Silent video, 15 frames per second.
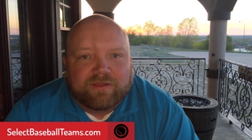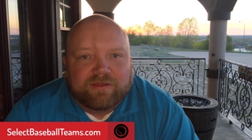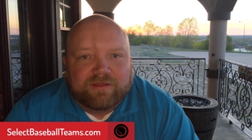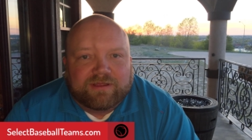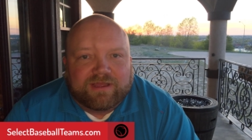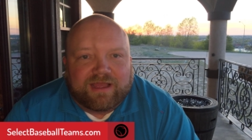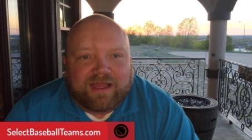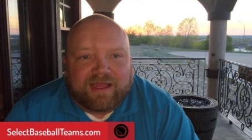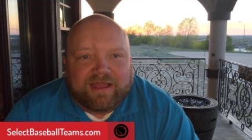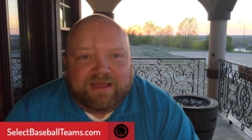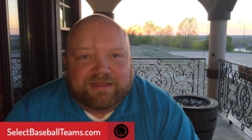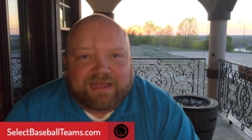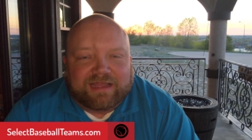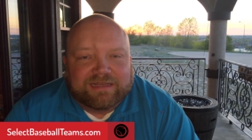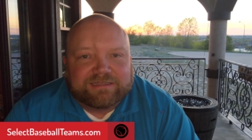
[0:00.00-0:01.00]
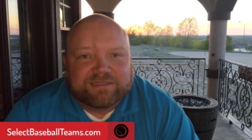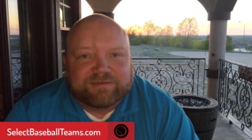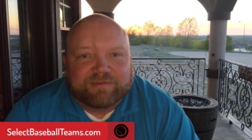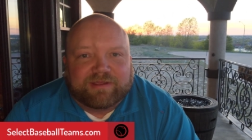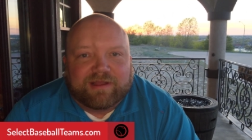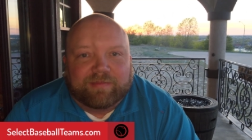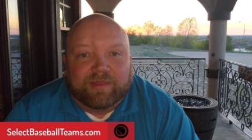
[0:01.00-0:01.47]
it, I, I,
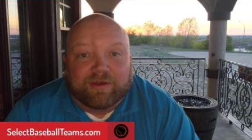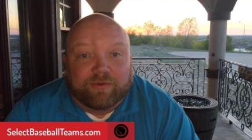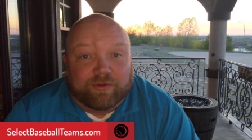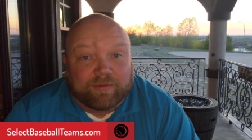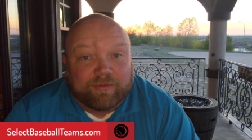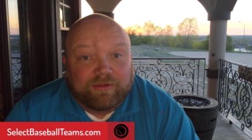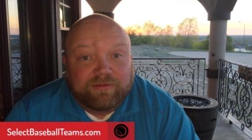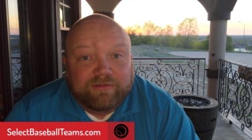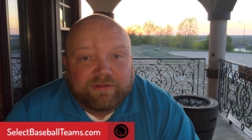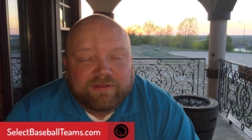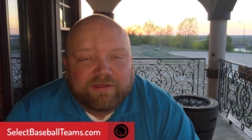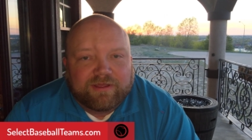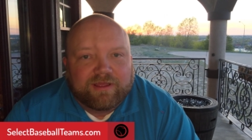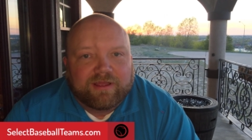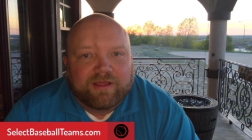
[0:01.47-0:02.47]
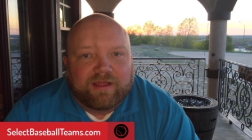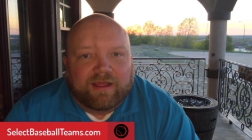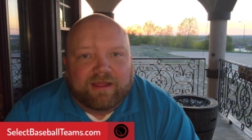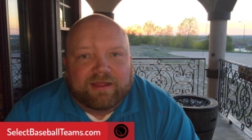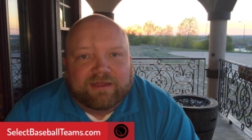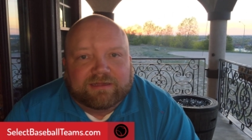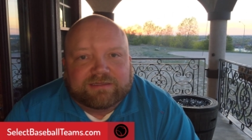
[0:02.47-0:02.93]
guess it's become the normal
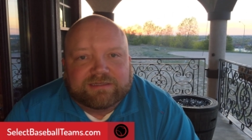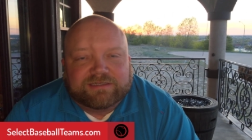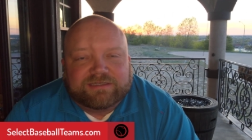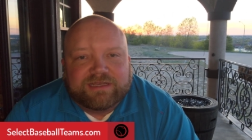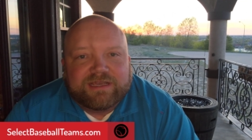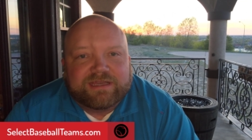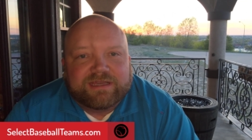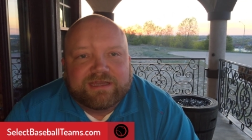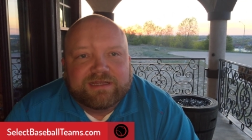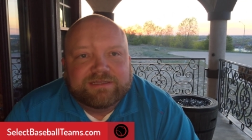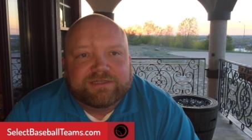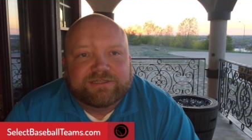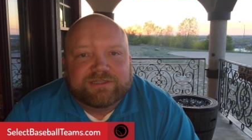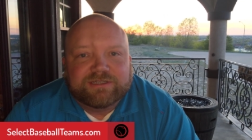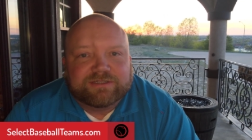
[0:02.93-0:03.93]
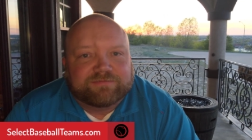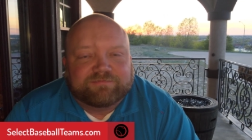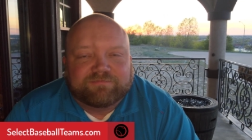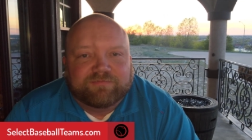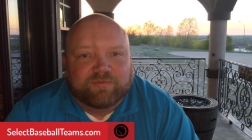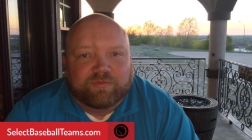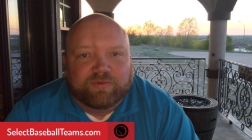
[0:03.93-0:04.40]
uh, to see kids
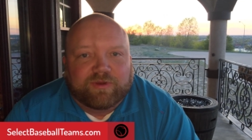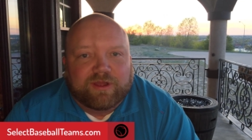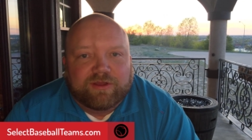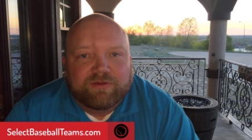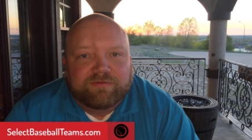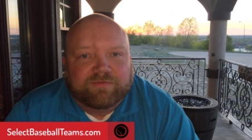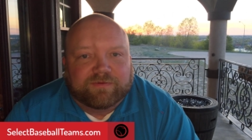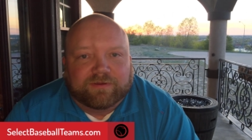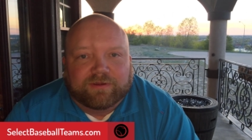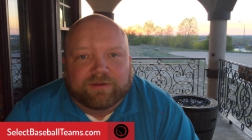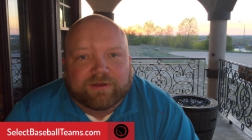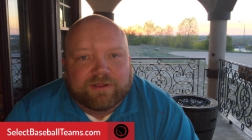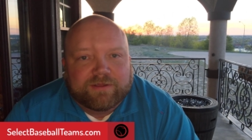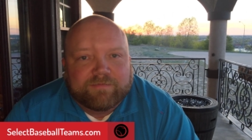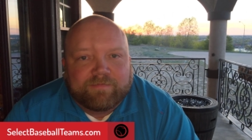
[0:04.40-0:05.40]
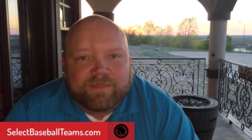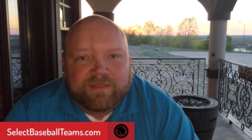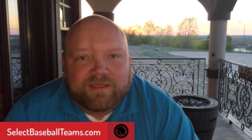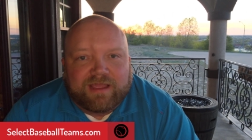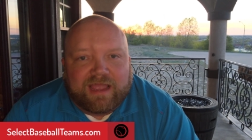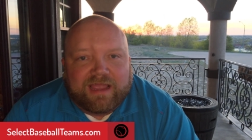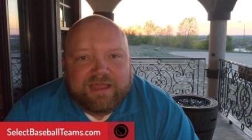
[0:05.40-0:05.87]
just rode for
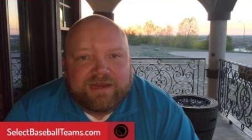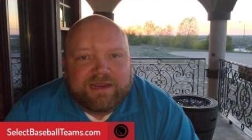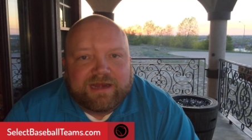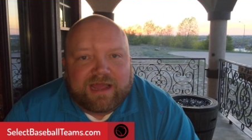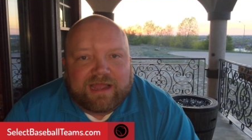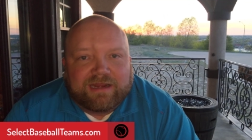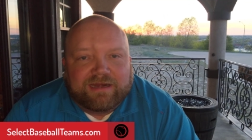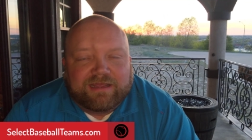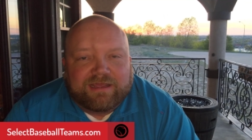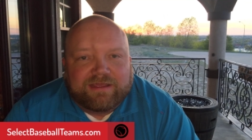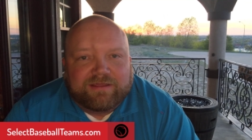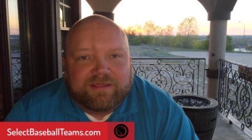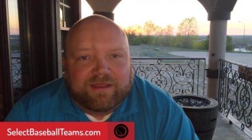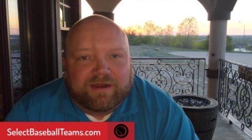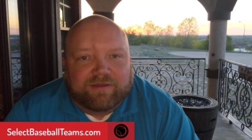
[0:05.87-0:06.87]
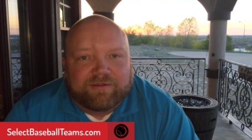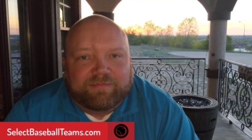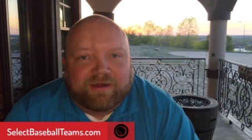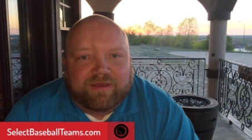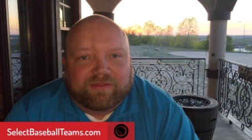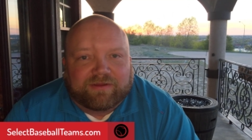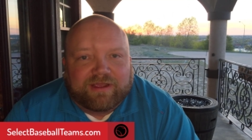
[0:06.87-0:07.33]
80, 90, you know,
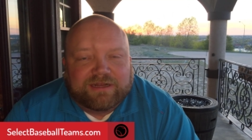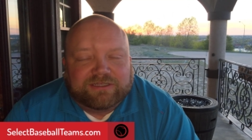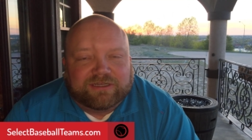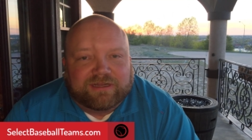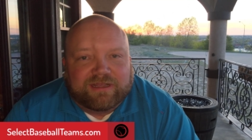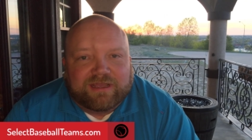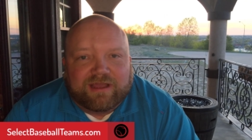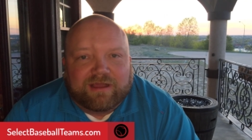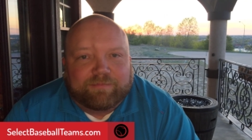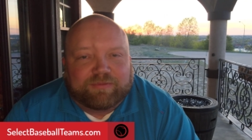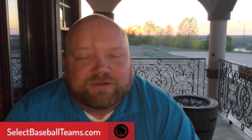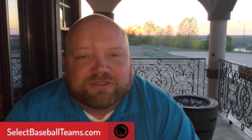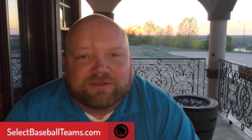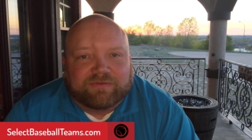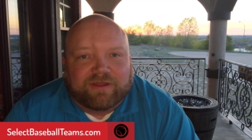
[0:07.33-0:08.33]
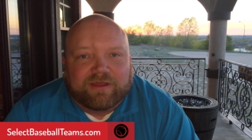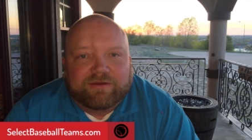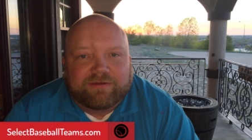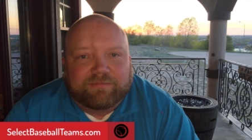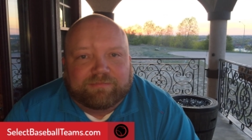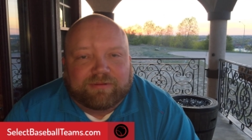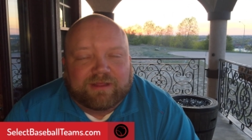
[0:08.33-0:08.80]
depending on their age, and upwards of
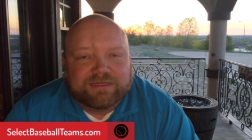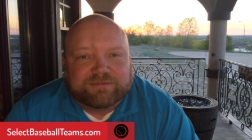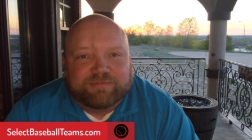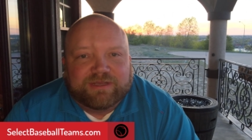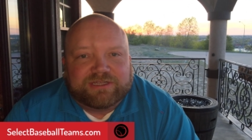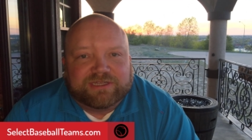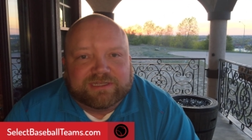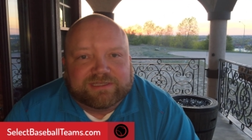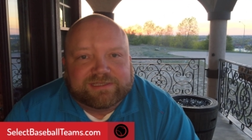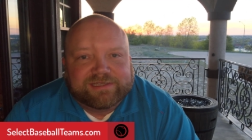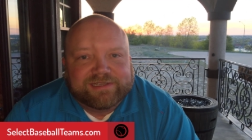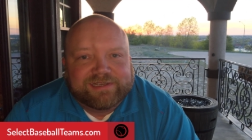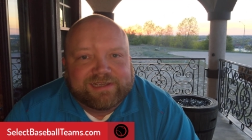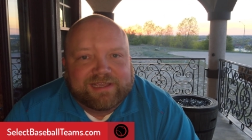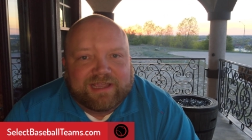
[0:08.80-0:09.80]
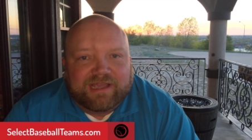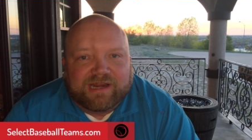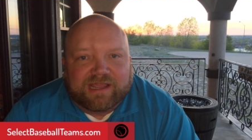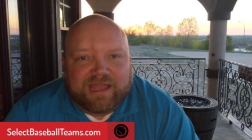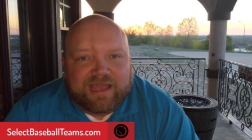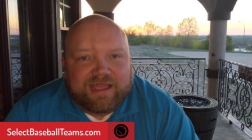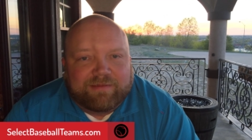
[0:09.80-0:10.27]
100 plus pitches
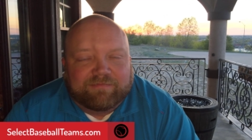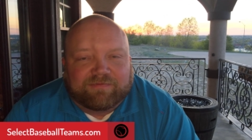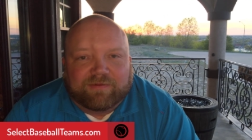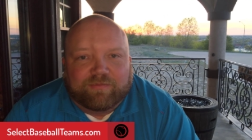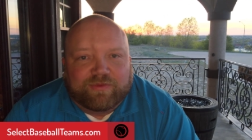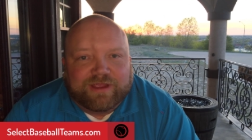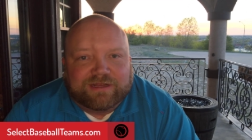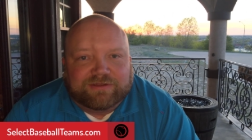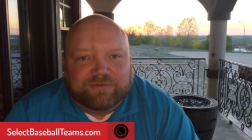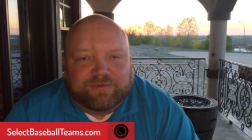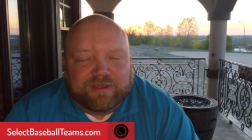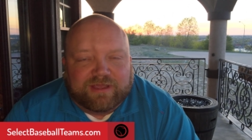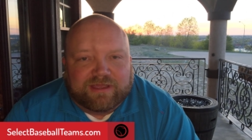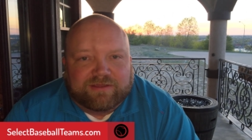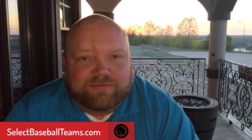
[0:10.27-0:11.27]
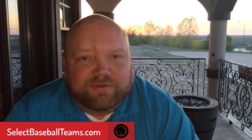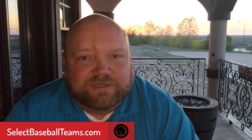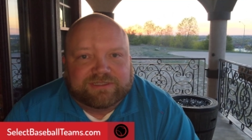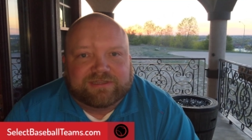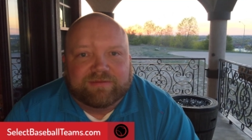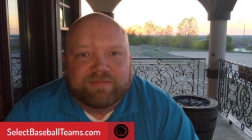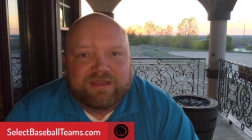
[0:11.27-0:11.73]
in a game from week to week,
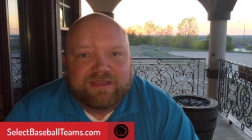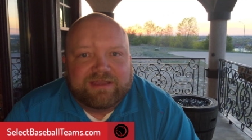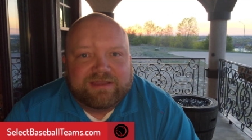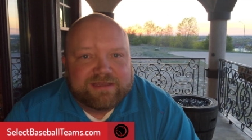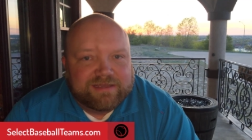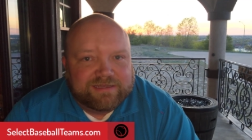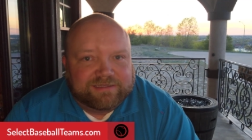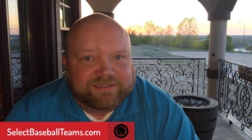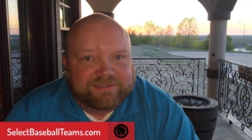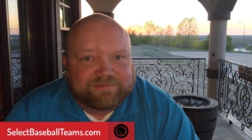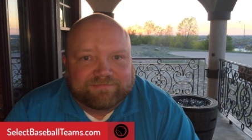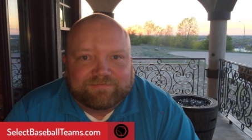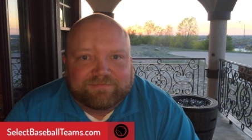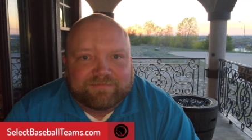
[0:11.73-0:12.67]
which to me is